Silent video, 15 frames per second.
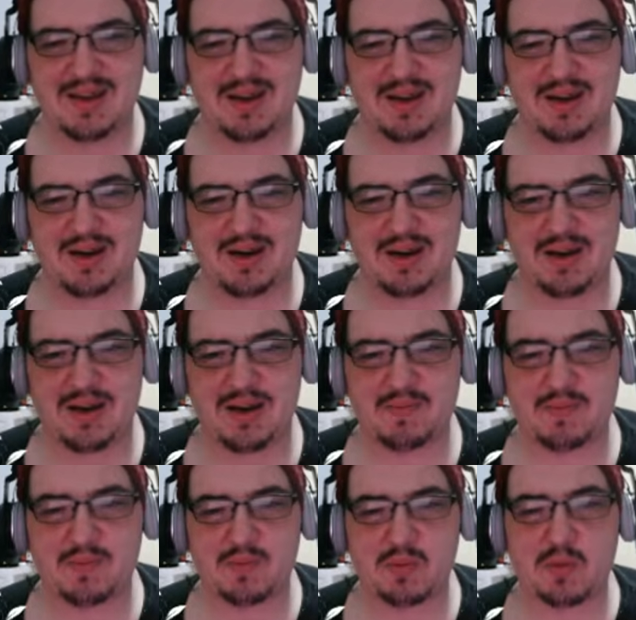Alright.
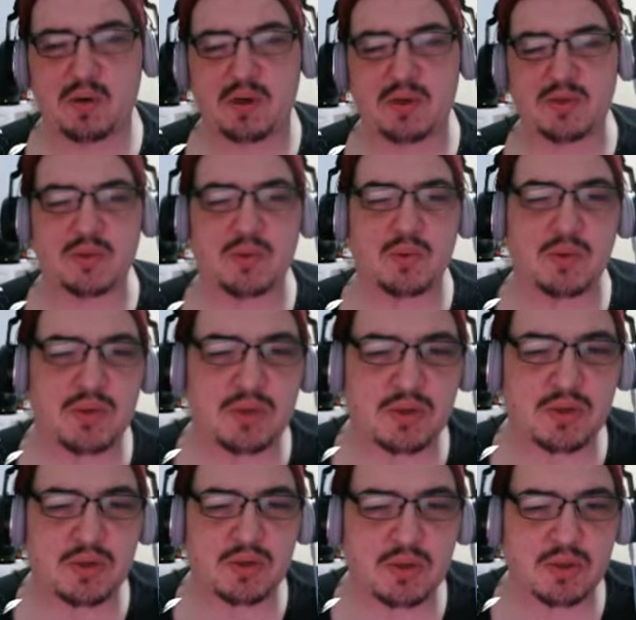We're also going
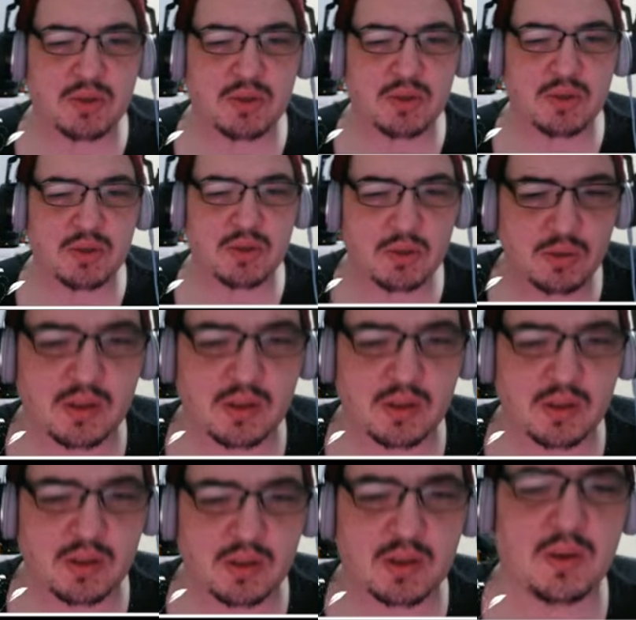to locate all
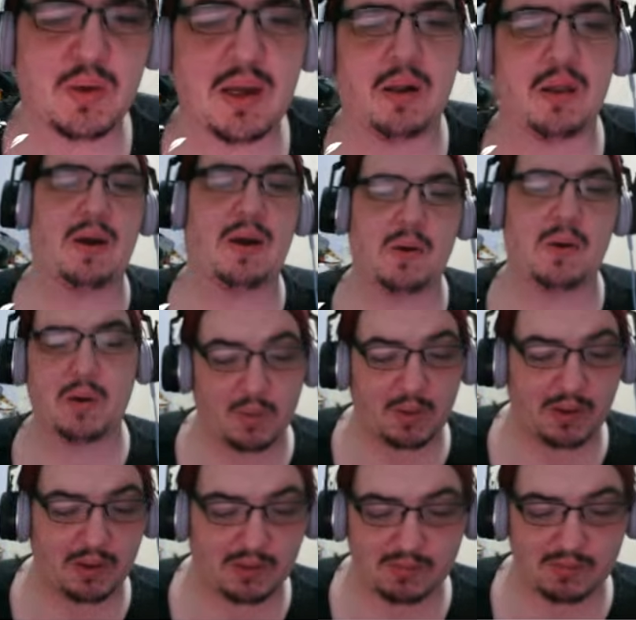of our
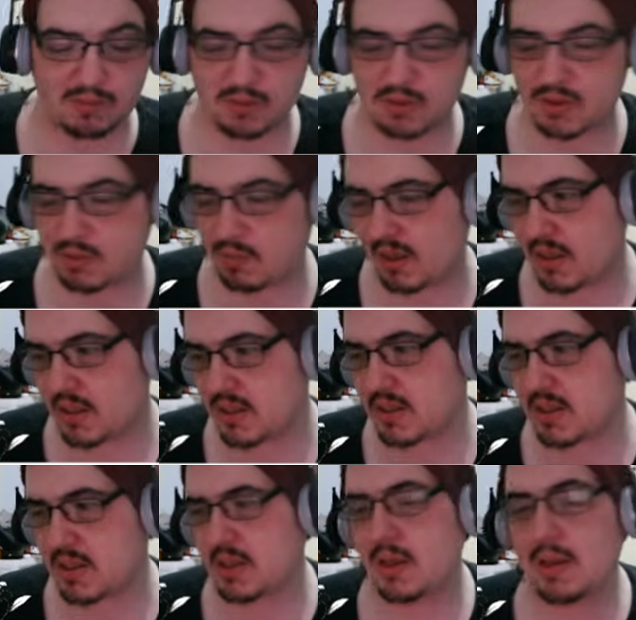wary move spots
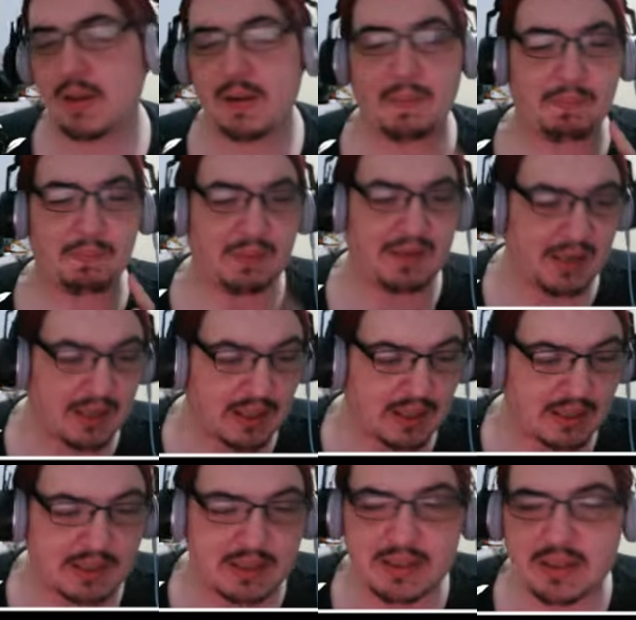
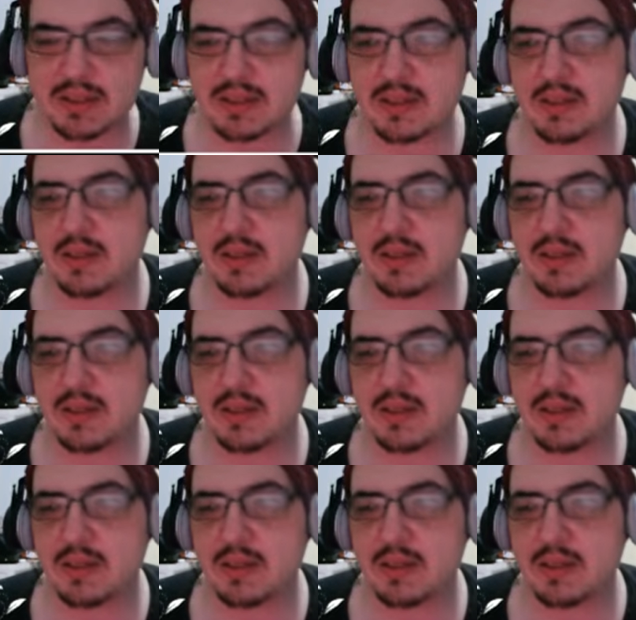because